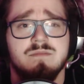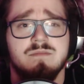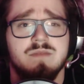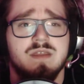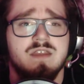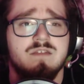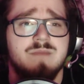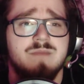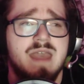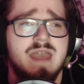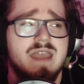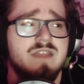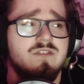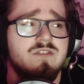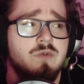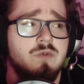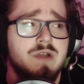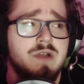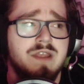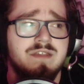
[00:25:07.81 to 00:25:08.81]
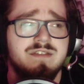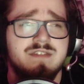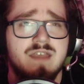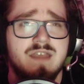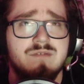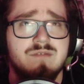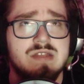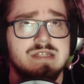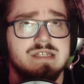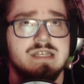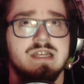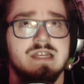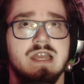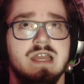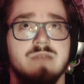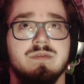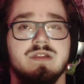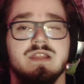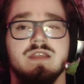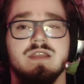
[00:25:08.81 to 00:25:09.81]
because back in 2017, I
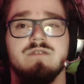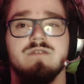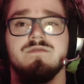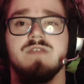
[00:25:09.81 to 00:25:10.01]
believe,